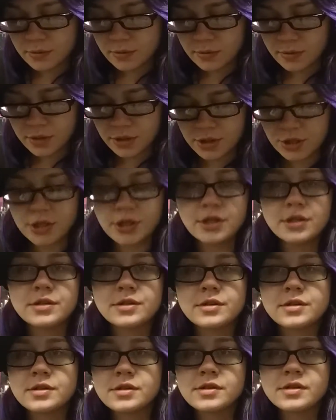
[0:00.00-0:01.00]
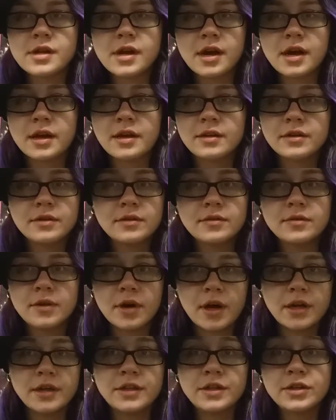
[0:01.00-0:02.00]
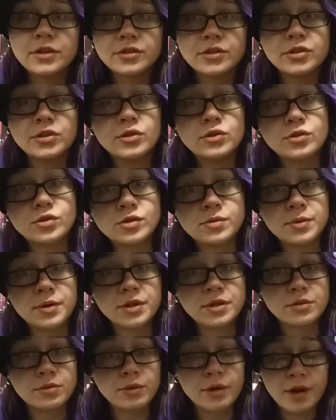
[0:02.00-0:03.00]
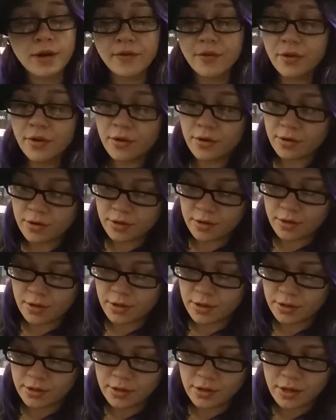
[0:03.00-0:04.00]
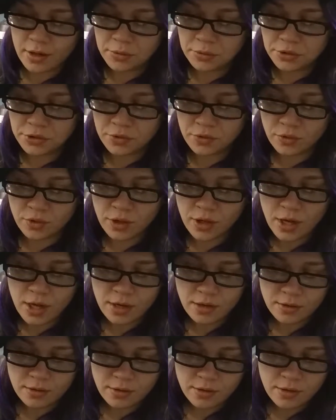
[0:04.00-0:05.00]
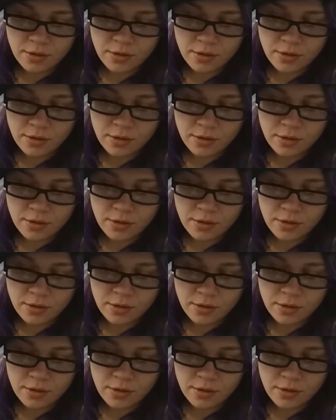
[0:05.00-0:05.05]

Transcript: which is not ideal to use, but it's whatever. Uh, get what you can get.